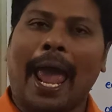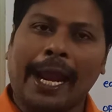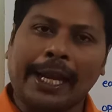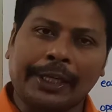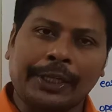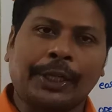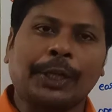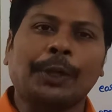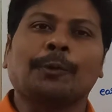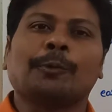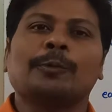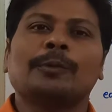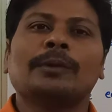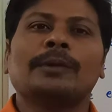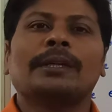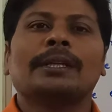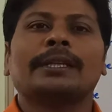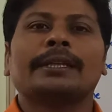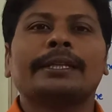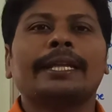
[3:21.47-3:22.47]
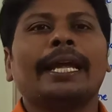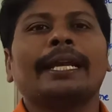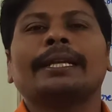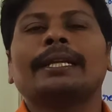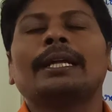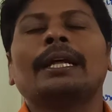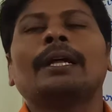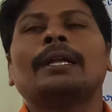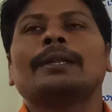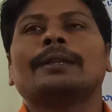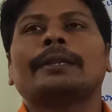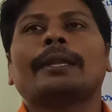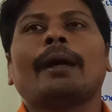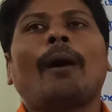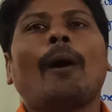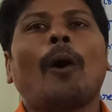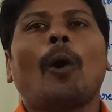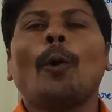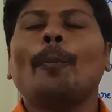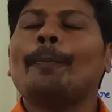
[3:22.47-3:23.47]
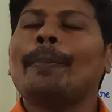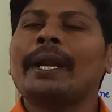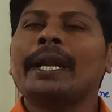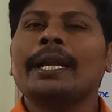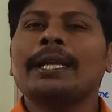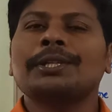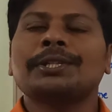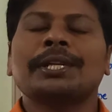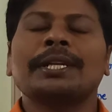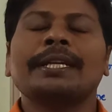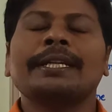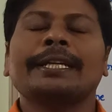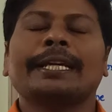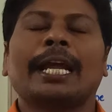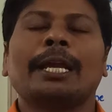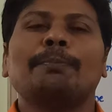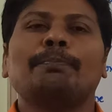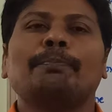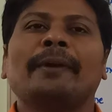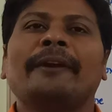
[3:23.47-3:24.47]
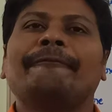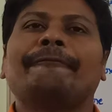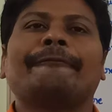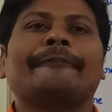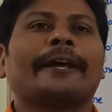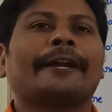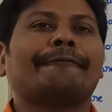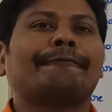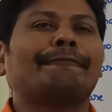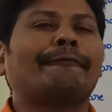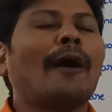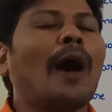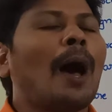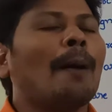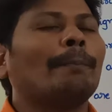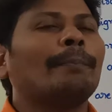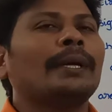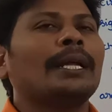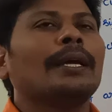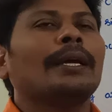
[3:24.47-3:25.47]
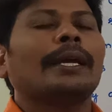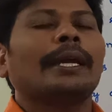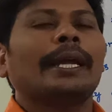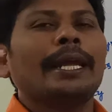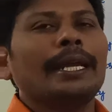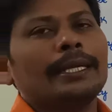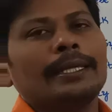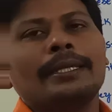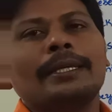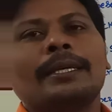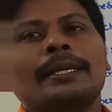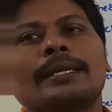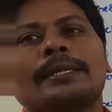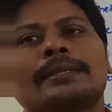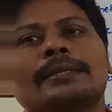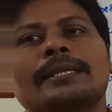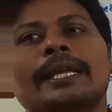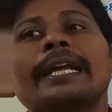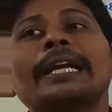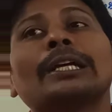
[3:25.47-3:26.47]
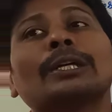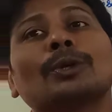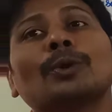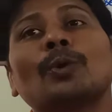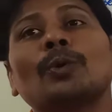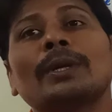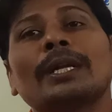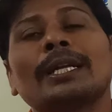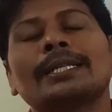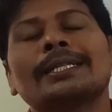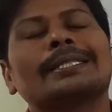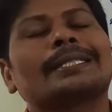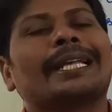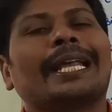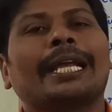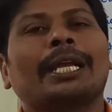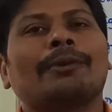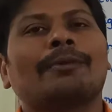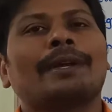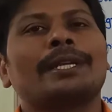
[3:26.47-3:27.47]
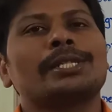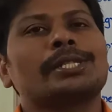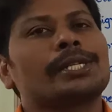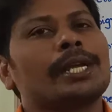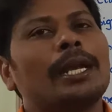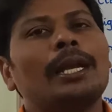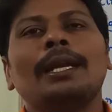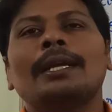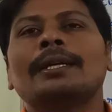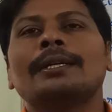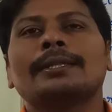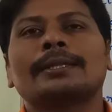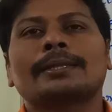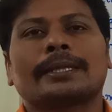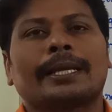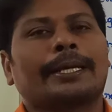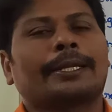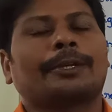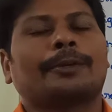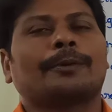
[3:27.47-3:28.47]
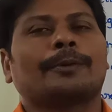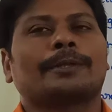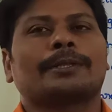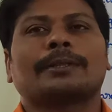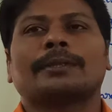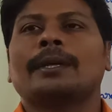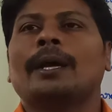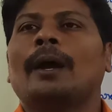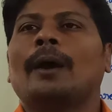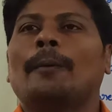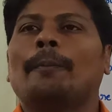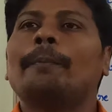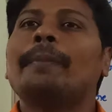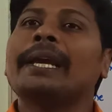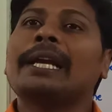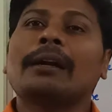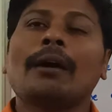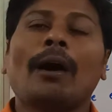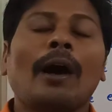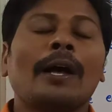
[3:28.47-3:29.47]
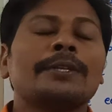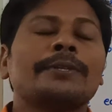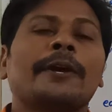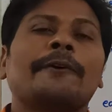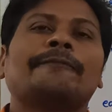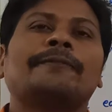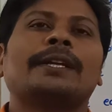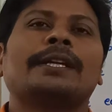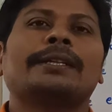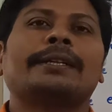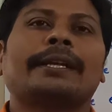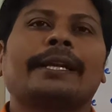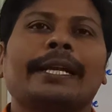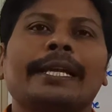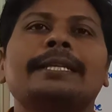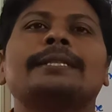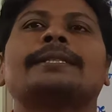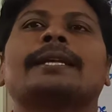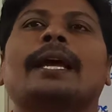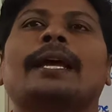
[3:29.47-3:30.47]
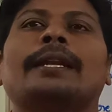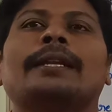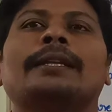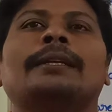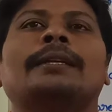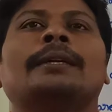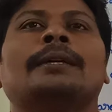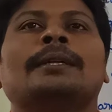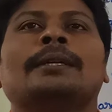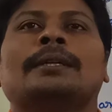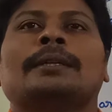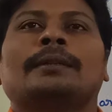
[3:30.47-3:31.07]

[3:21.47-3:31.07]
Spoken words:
active, then the operation can be performed in synchronous sequential circuits. Because of that reason,